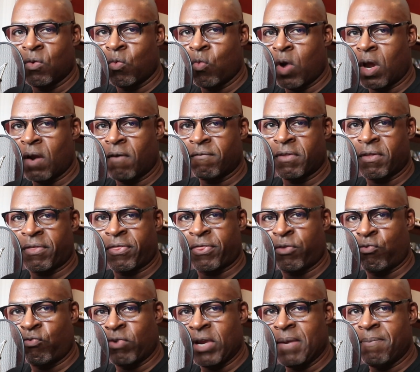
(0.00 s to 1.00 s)
one of the
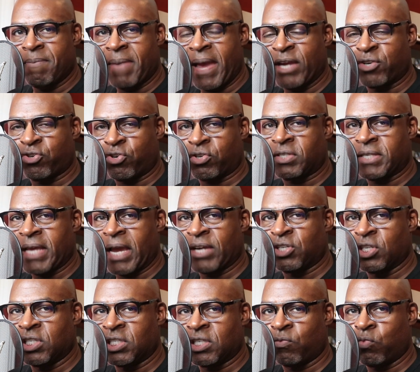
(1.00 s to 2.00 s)
three major
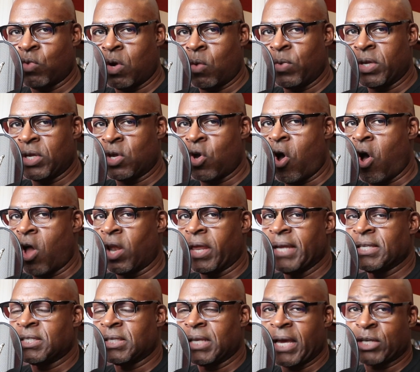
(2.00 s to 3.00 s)
sections of what we call
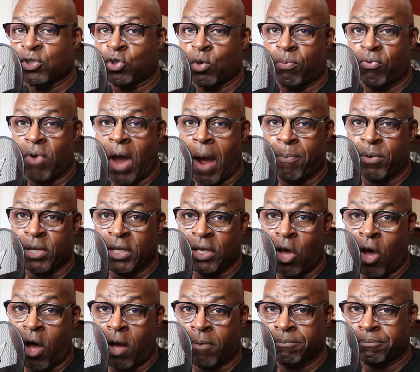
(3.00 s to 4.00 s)
intellectual property
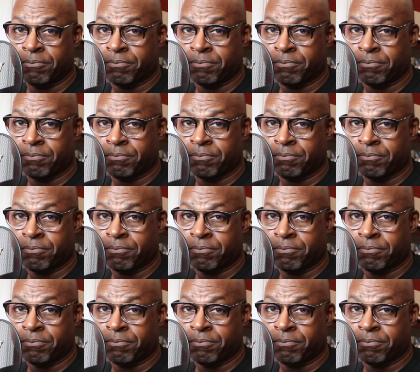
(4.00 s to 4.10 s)
law.